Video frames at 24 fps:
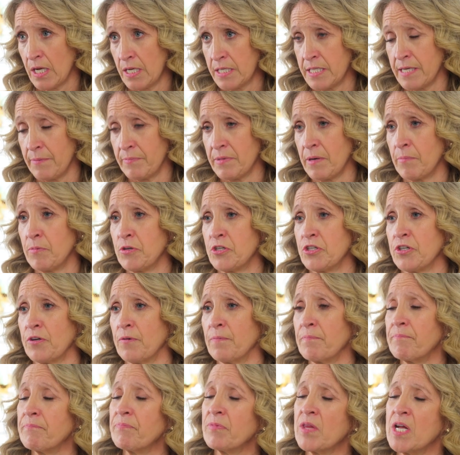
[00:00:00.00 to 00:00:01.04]
Tip number two.
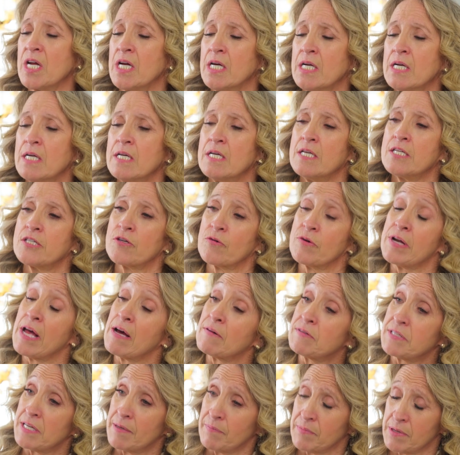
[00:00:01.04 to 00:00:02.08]
So
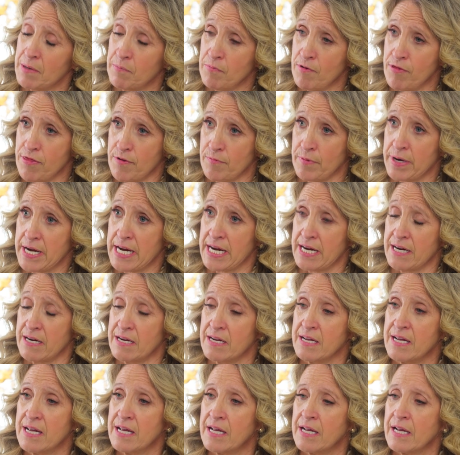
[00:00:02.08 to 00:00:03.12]
now tip number three
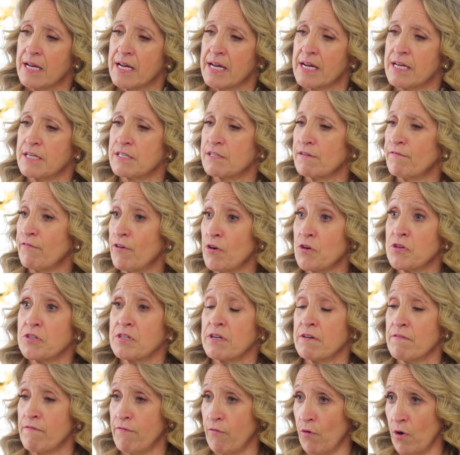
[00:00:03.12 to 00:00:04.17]
is, first
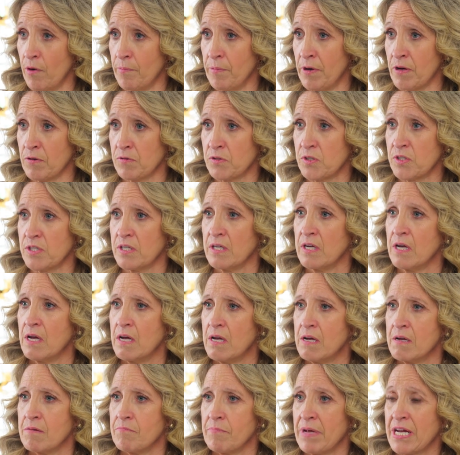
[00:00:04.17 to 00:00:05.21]
and foremost,
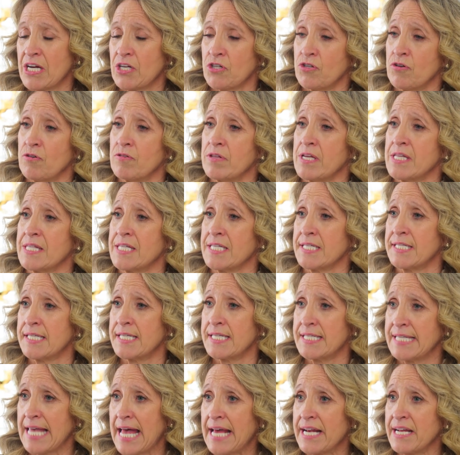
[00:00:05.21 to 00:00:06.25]
make sure that the
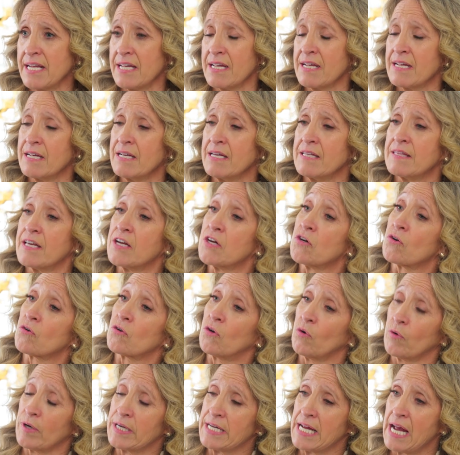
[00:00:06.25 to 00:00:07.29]
setting that you're
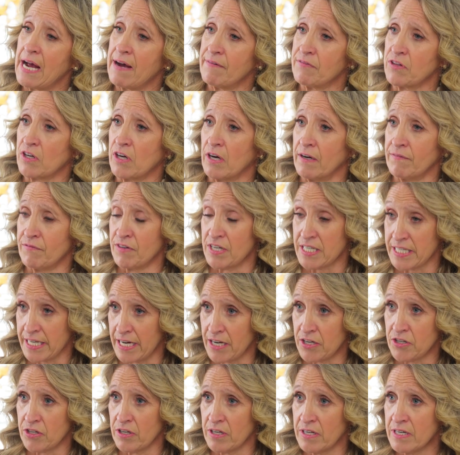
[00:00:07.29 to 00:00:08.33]
going to have the
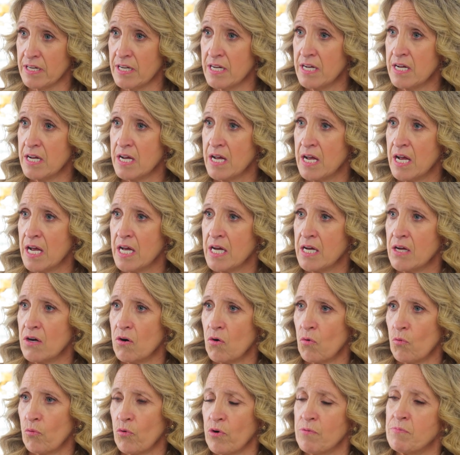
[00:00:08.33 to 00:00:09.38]
conversation
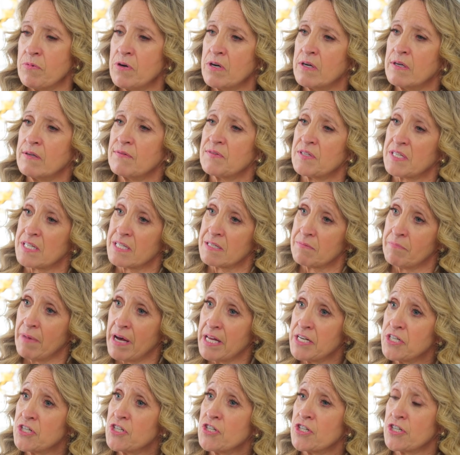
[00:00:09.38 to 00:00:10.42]
removes as
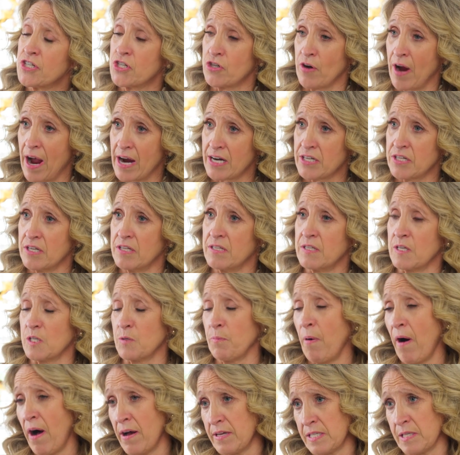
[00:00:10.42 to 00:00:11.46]
much distractions as
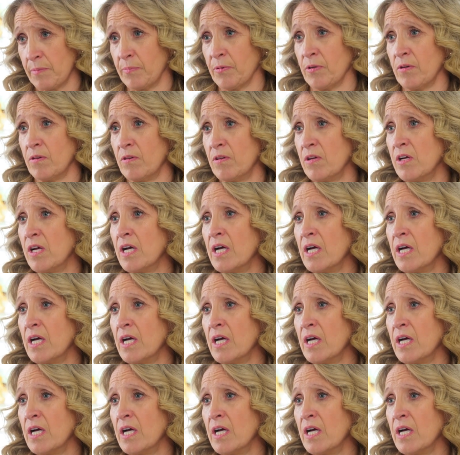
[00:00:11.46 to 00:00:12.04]
possible.